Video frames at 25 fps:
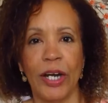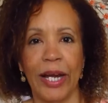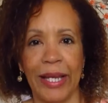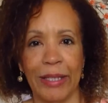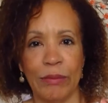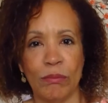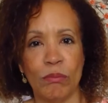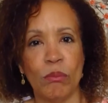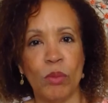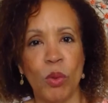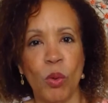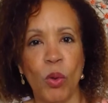
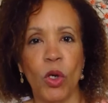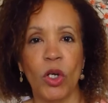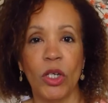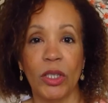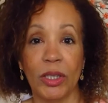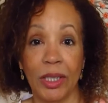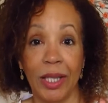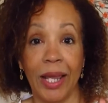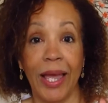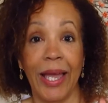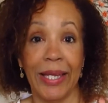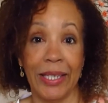and
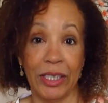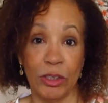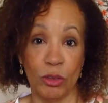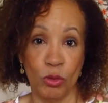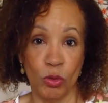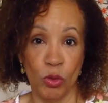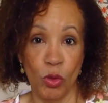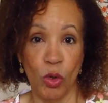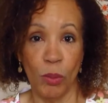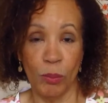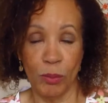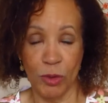more like
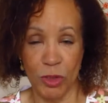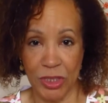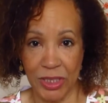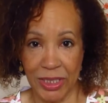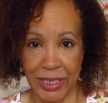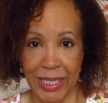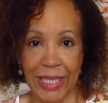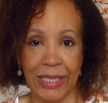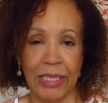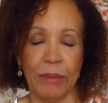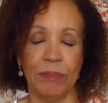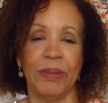normal
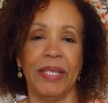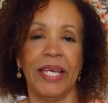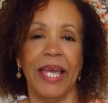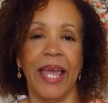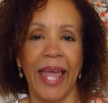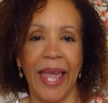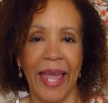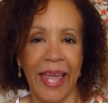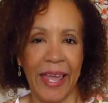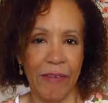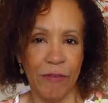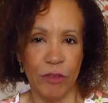skin. It
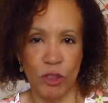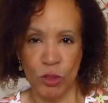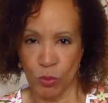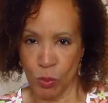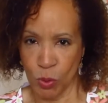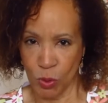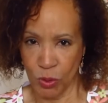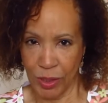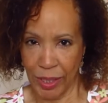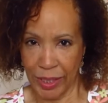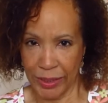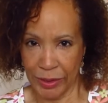behaves
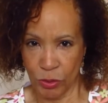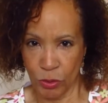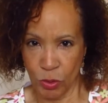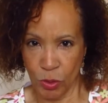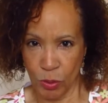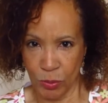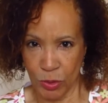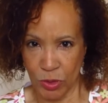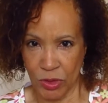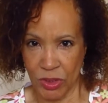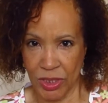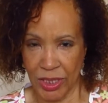more like
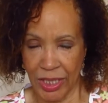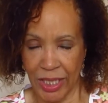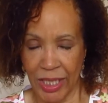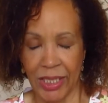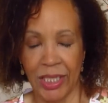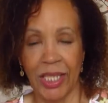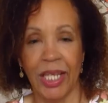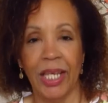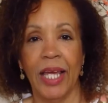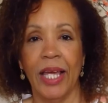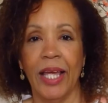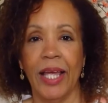normal
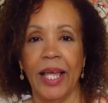skin.